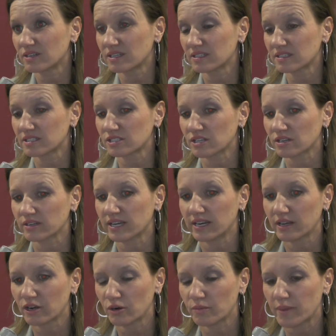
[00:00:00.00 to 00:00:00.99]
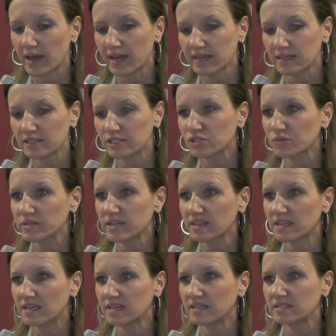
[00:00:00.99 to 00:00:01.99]
to start getting her back in the swing
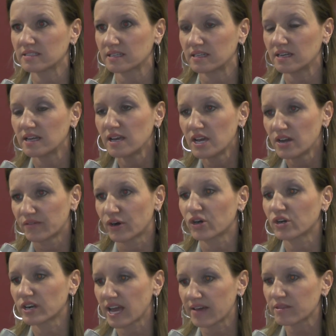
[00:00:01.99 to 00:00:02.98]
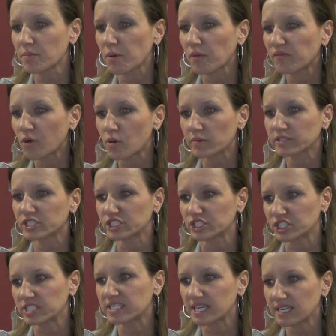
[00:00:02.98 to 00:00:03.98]
of things and for her to have the performance that
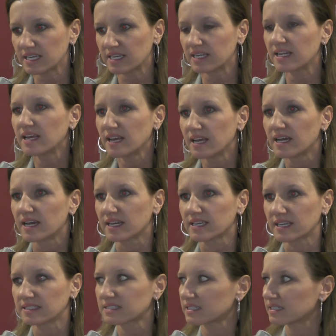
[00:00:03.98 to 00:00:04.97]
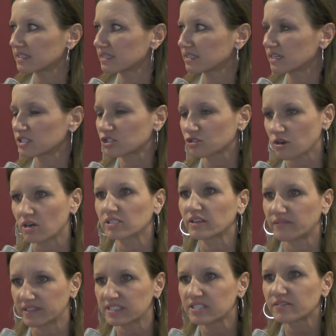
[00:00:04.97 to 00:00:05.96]
she did against a strong
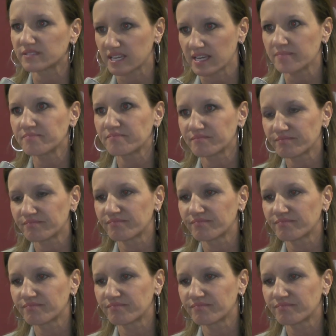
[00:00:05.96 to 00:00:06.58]
defensive team.